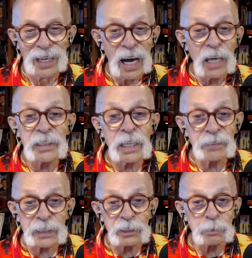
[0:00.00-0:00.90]
Oh, yeah, if
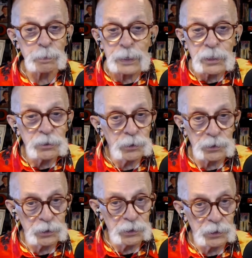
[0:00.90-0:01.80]
I get spaghetti
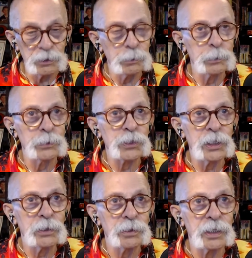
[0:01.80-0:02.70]
sauce on this, it won't
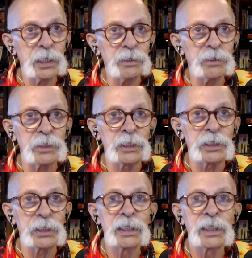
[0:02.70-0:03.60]
show, so that's good.